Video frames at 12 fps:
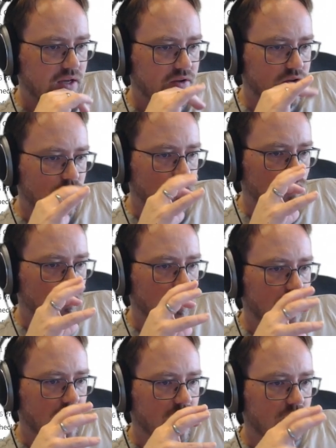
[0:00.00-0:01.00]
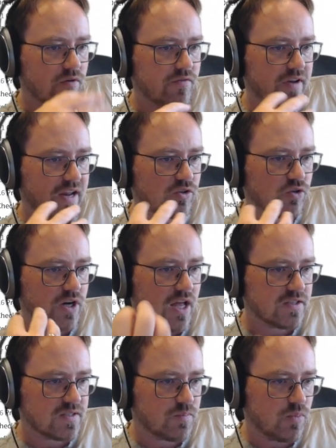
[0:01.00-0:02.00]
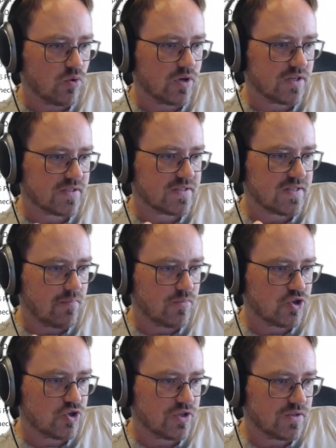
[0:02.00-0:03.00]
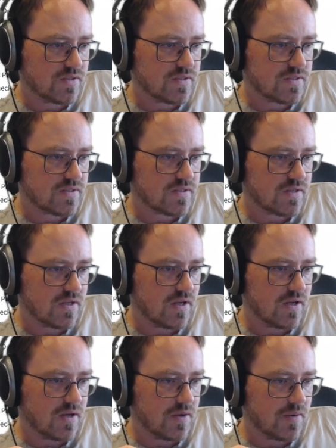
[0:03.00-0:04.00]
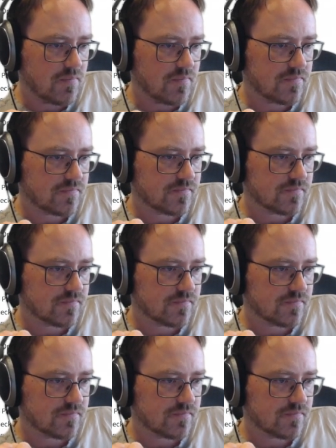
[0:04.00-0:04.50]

You reflect on unspoken assumptions and